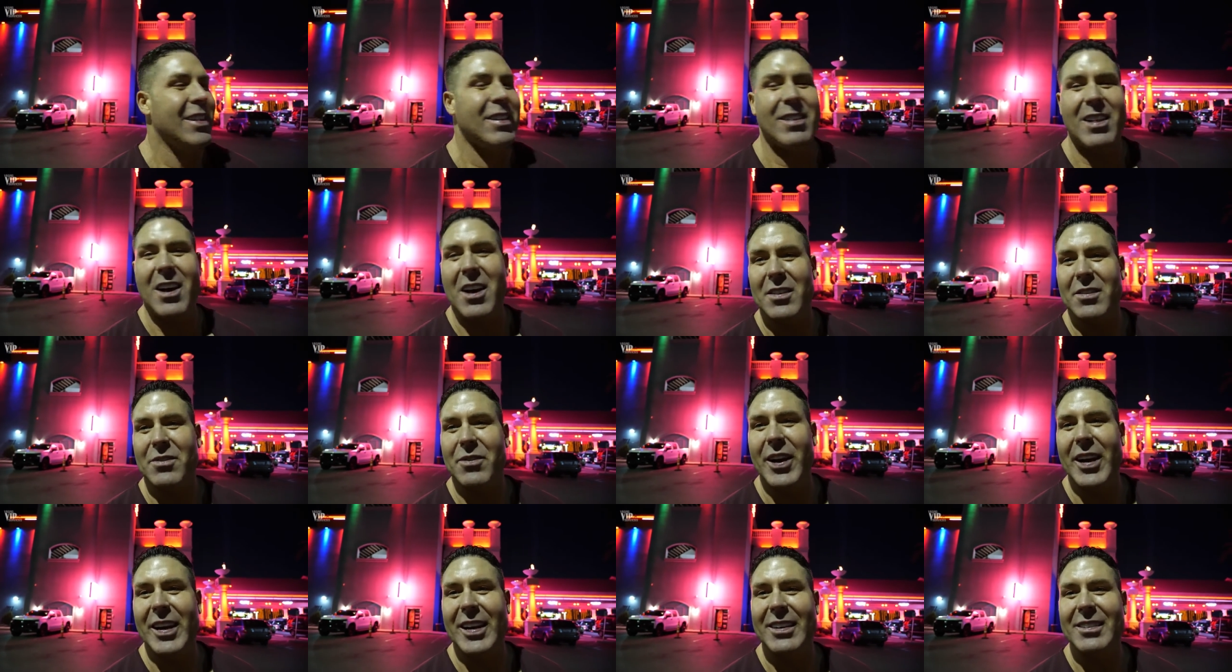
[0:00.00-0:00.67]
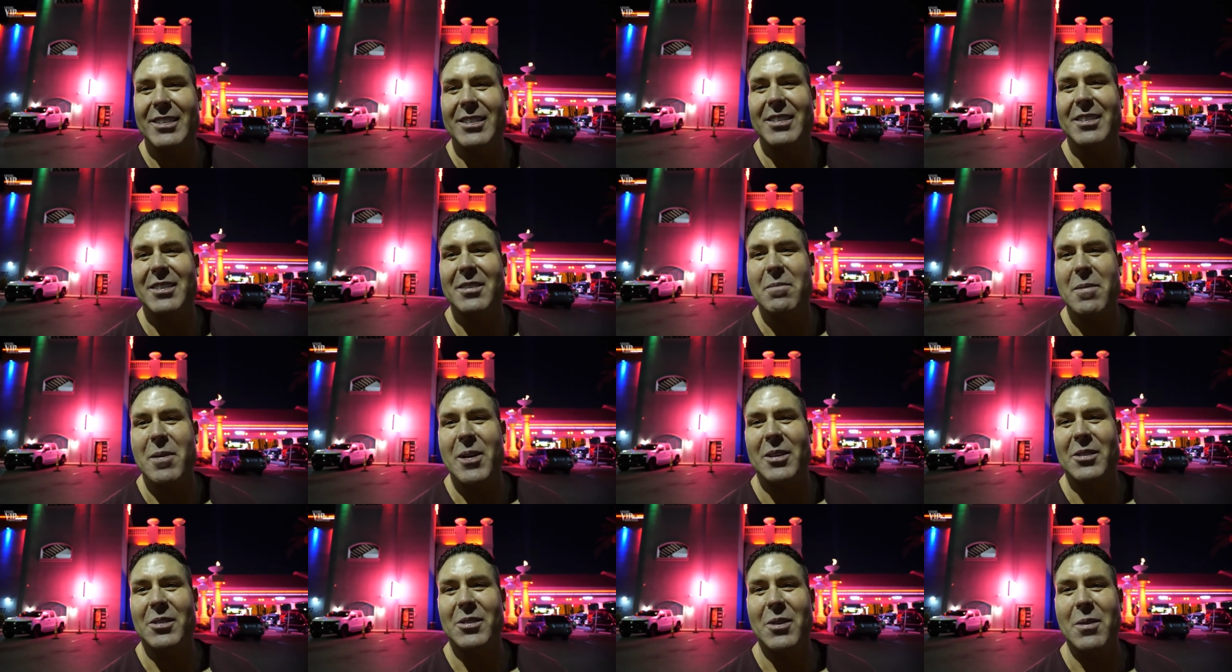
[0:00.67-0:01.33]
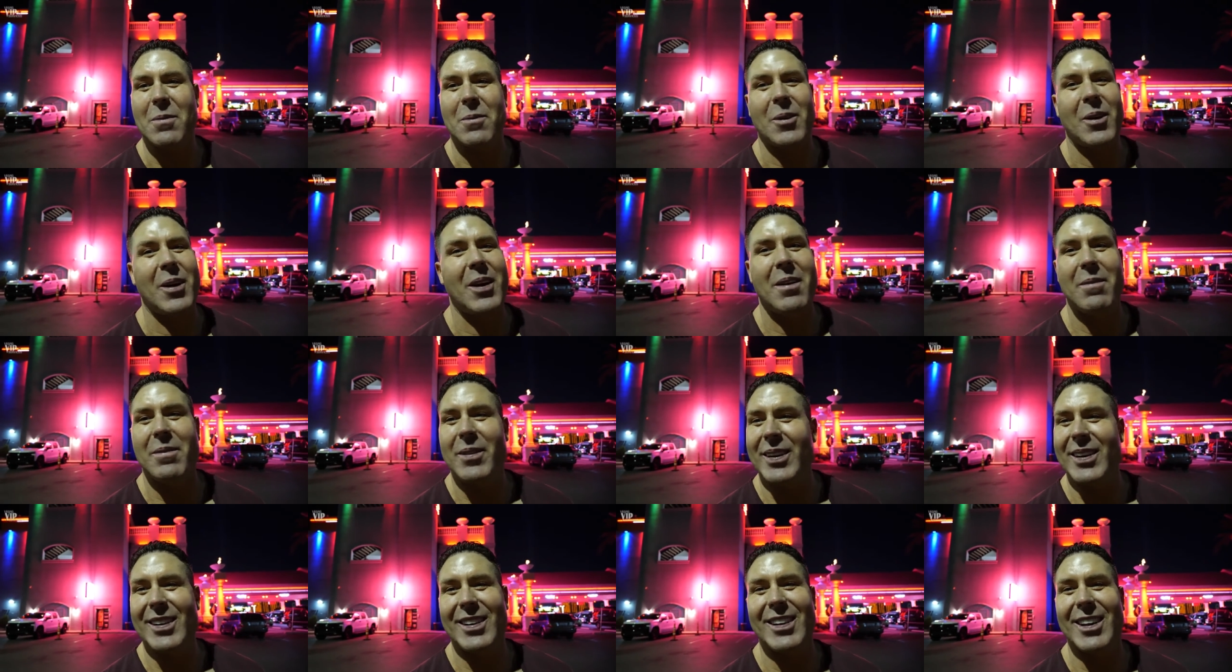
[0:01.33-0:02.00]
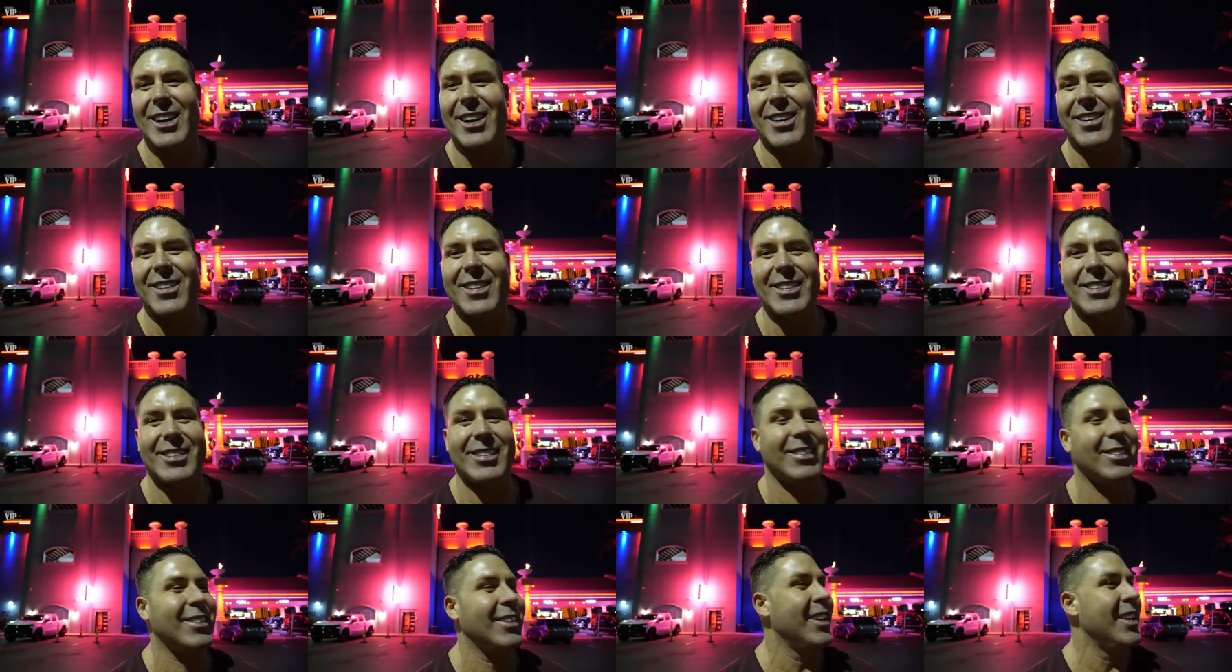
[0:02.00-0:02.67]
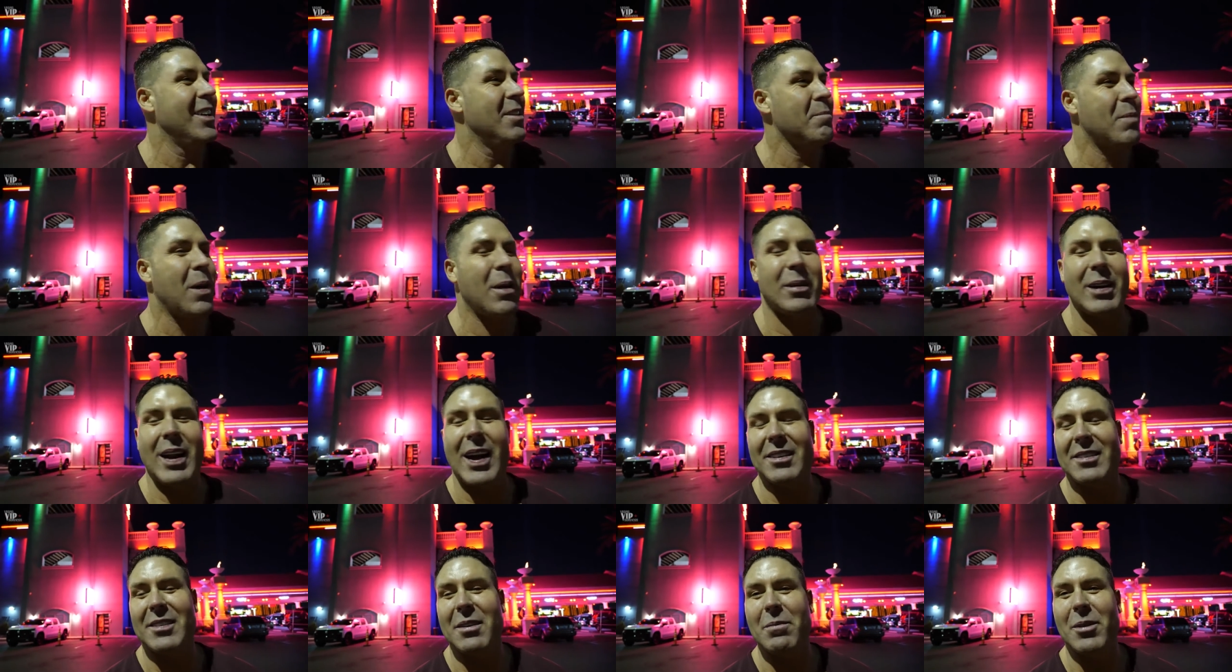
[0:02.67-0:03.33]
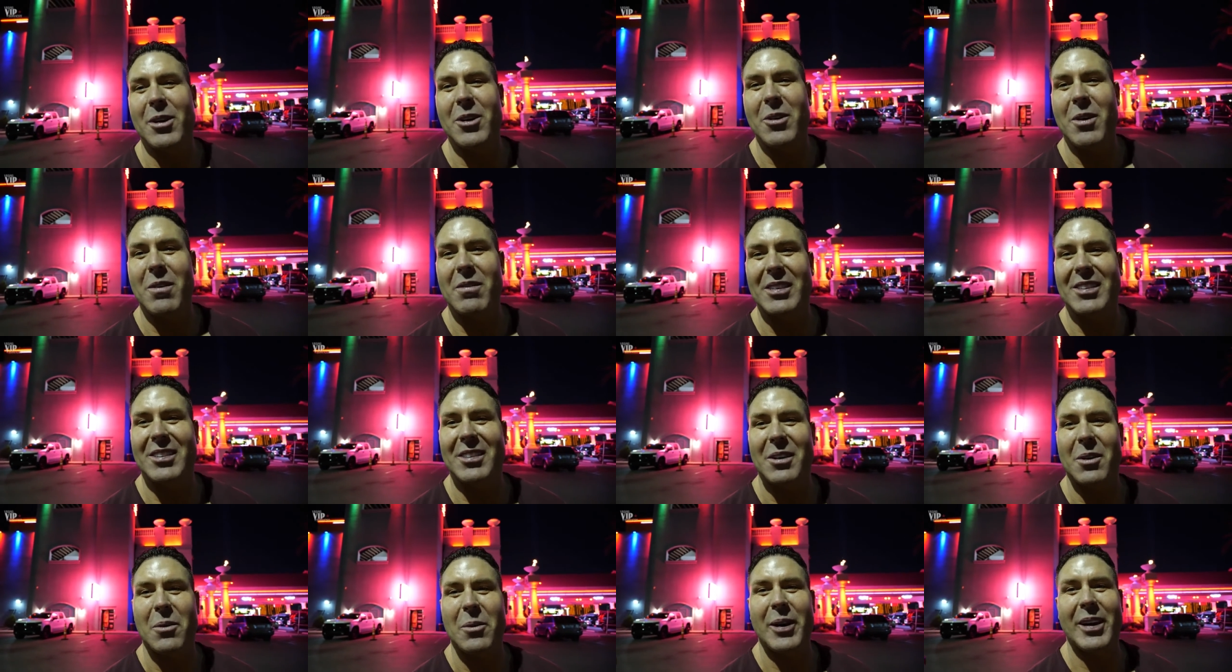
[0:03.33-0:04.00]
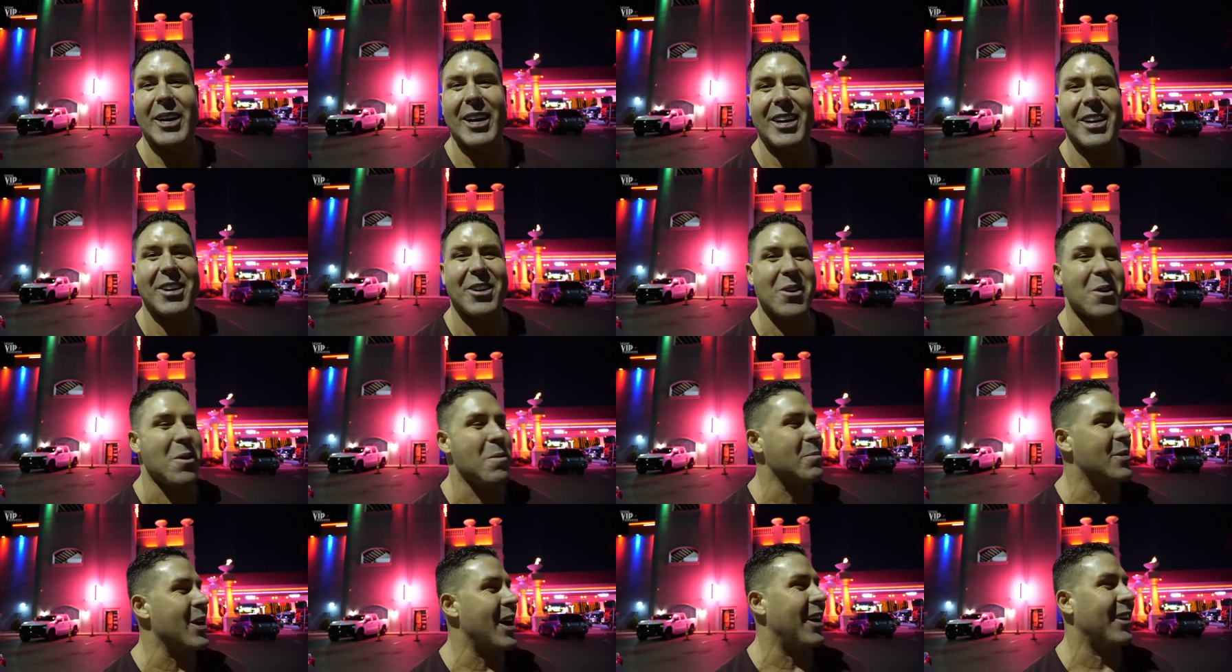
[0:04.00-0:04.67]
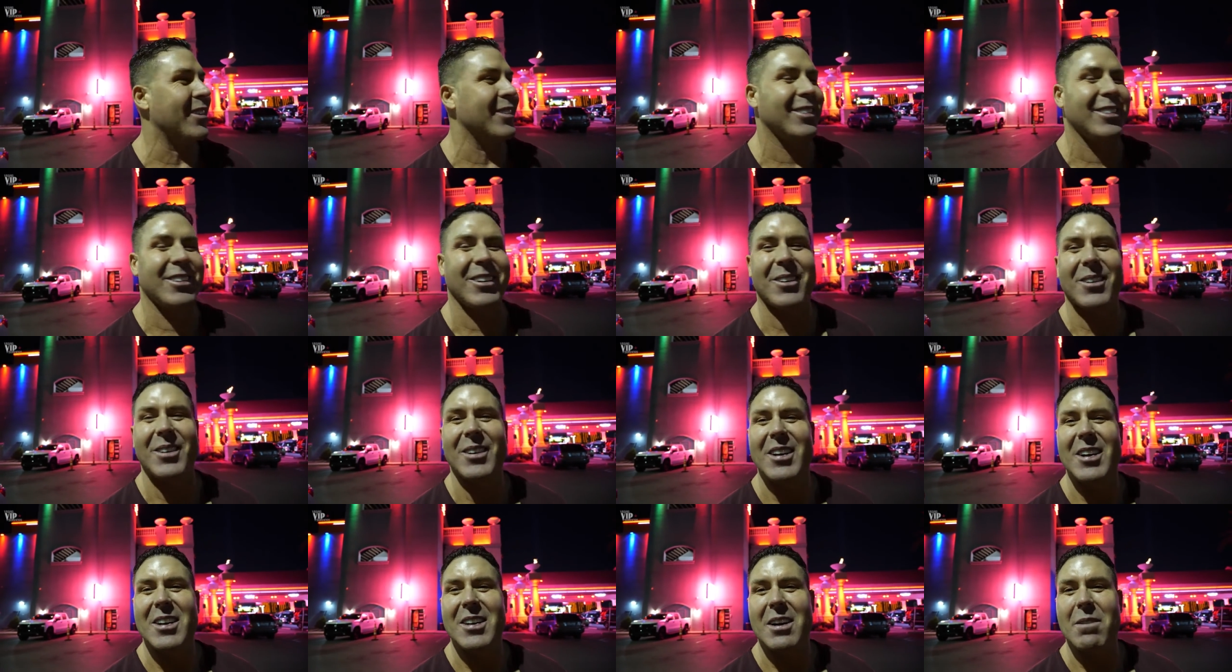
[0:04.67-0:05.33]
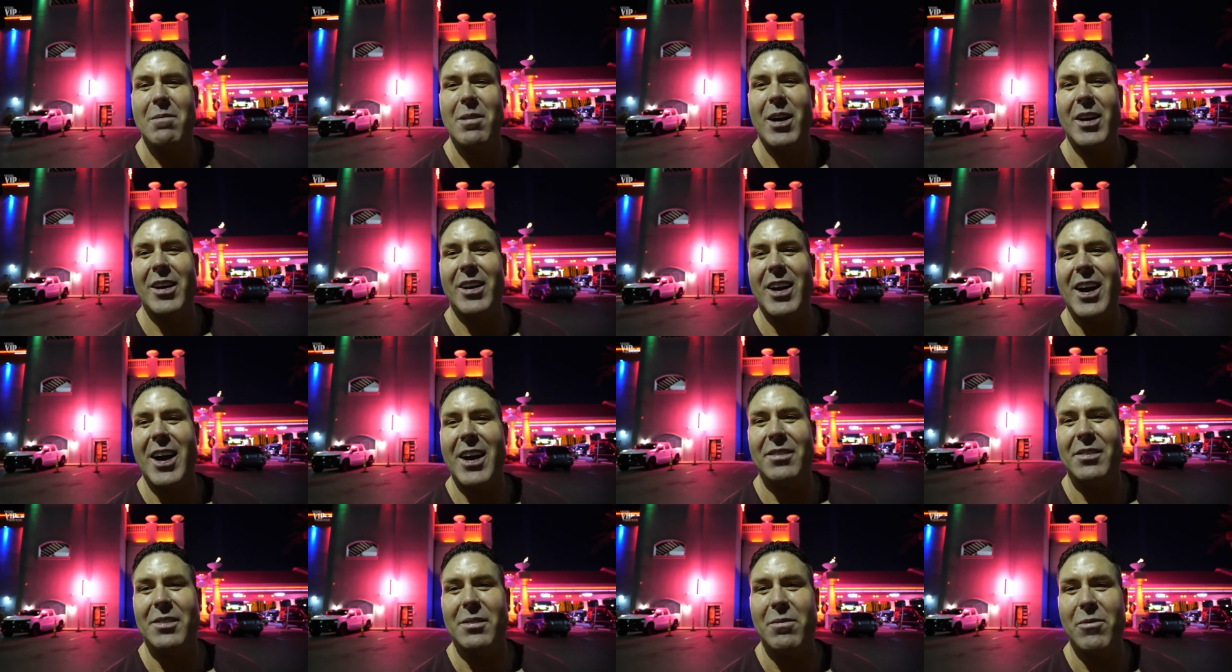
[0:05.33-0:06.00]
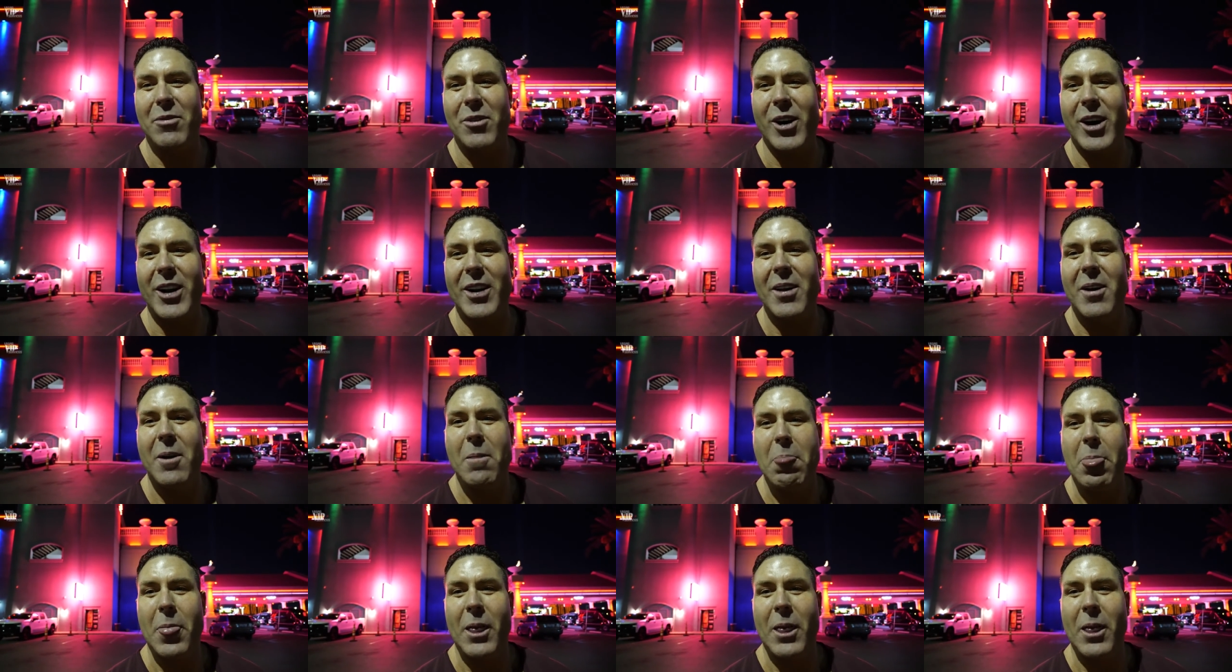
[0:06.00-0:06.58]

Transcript: Las Vegas. This is a male strip club, and you know this is probably not something you do every single weekend in your hometown. So come out here to have some fun.